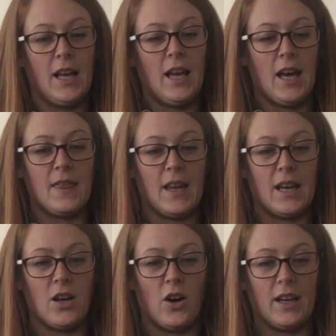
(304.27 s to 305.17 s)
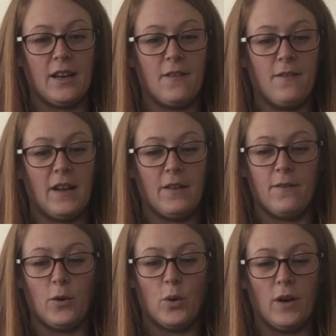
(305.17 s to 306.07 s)
and then I can fill it
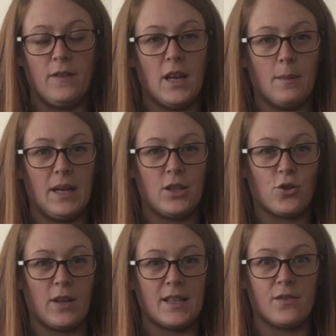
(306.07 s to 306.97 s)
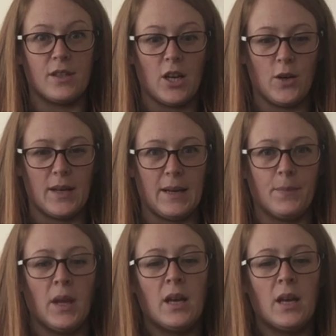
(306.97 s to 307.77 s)
full of yummy treats for Tony.